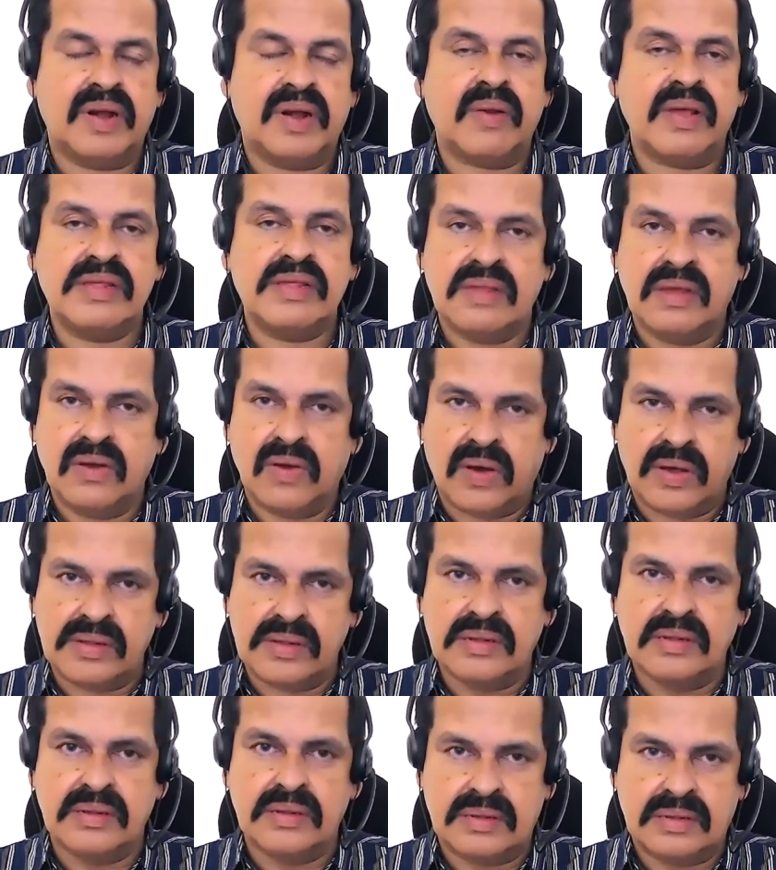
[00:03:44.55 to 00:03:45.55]
racing
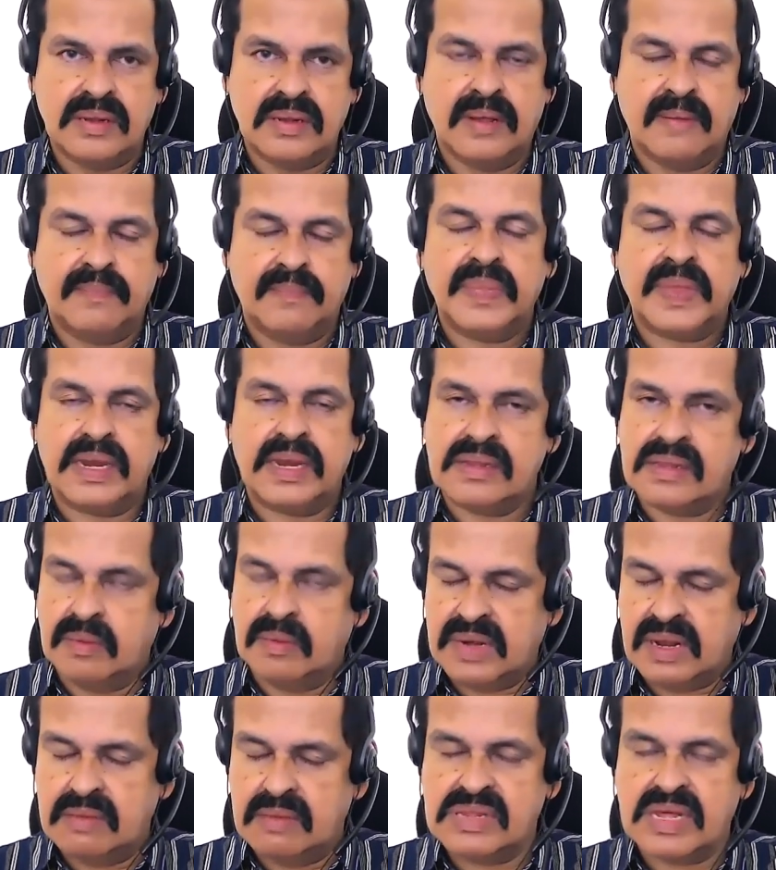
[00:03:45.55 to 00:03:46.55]
horses, it
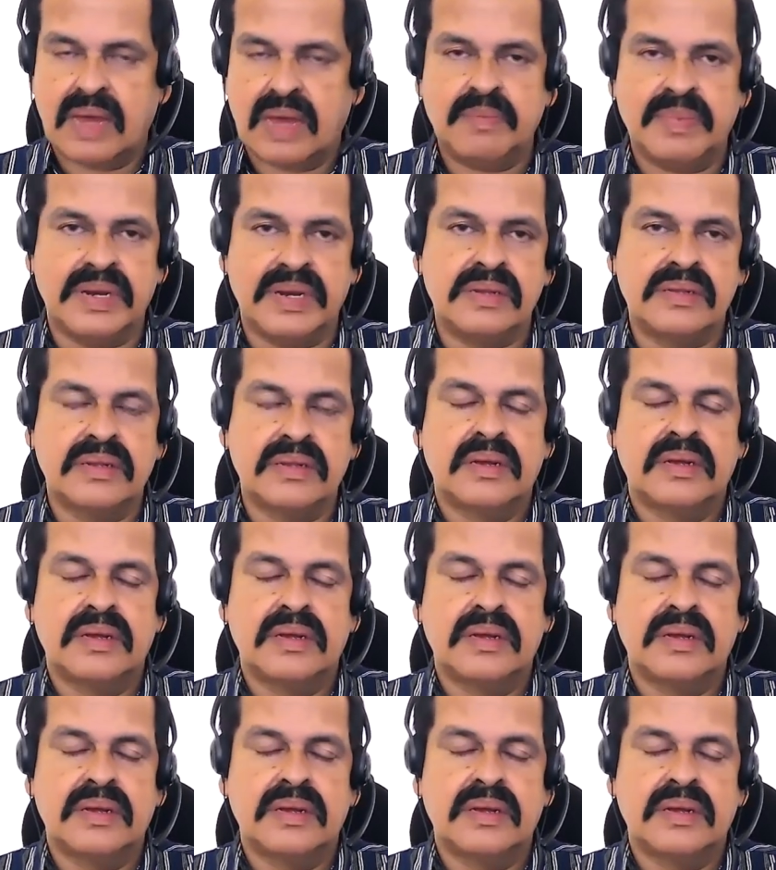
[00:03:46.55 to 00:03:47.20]
sometimes happens.